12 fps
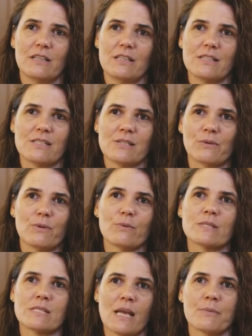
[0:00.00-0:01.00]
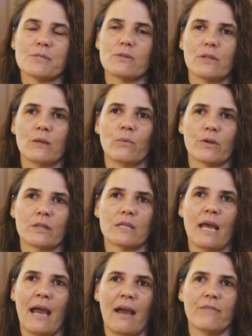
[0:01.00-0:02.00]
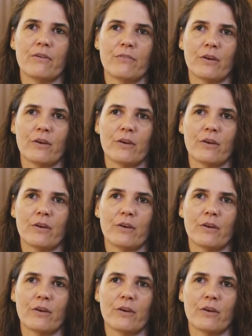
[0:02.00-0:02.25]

And so it was absolutely worth it to have it for